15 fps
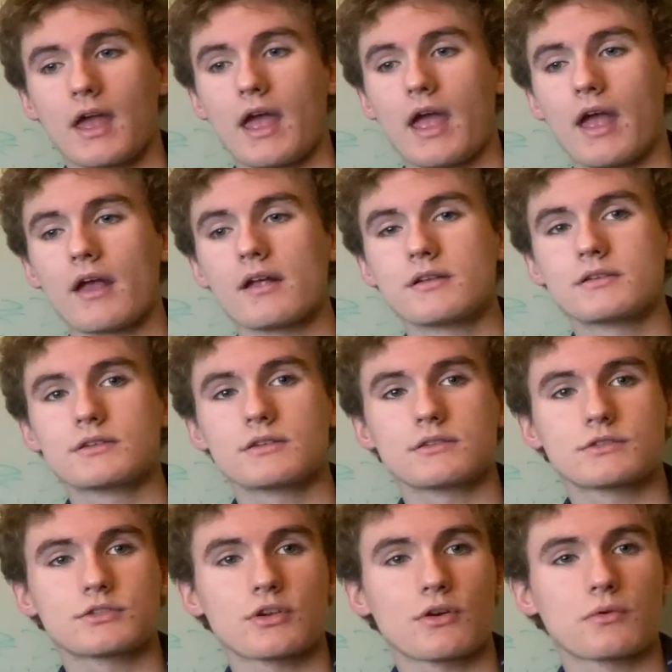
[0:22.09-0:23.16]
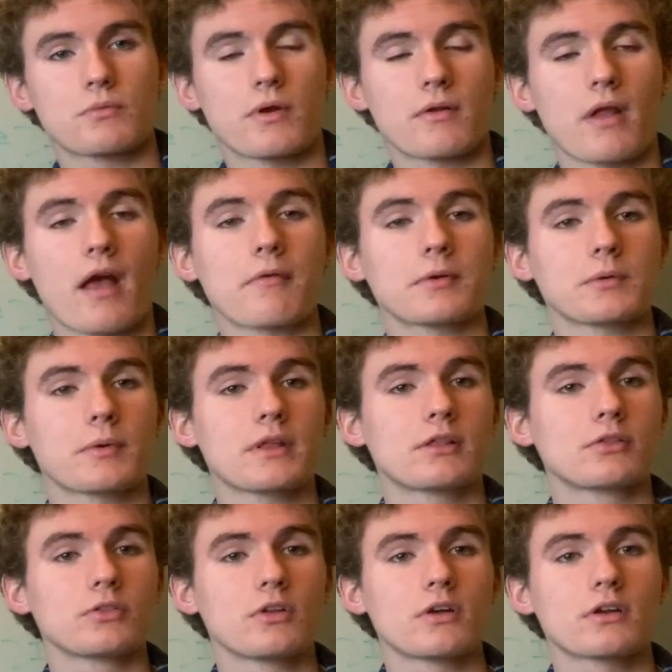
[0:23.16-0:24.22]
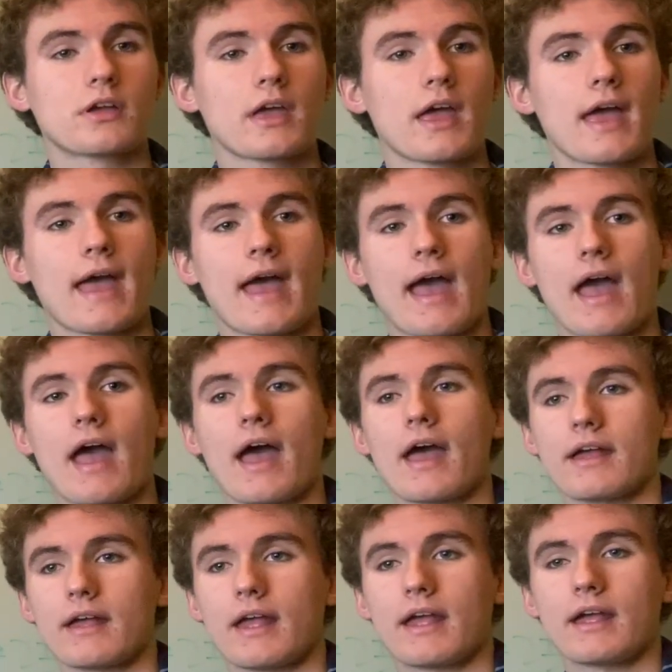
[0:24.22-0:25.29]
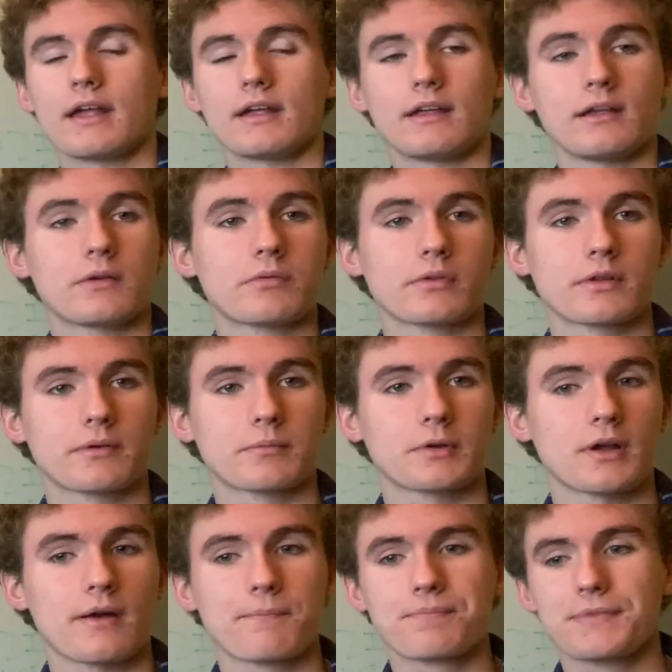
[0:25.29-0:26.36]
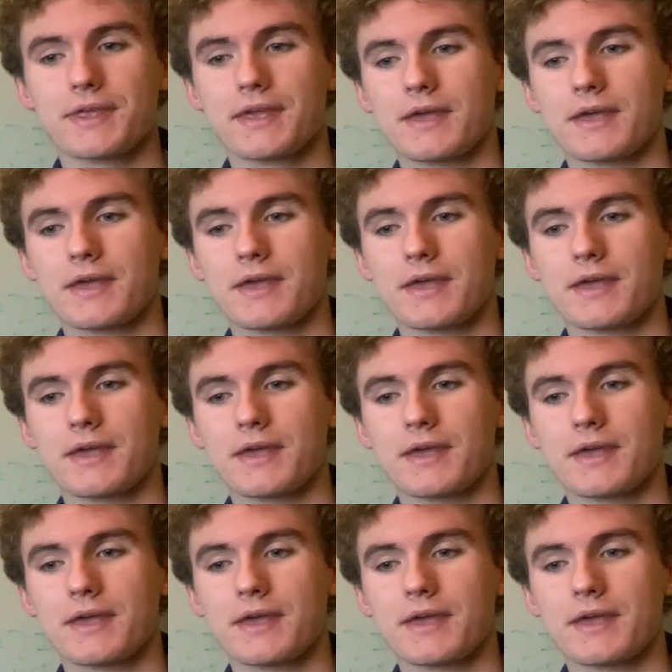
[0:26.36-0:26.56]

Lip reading: And so whenever we look at a equilibrium,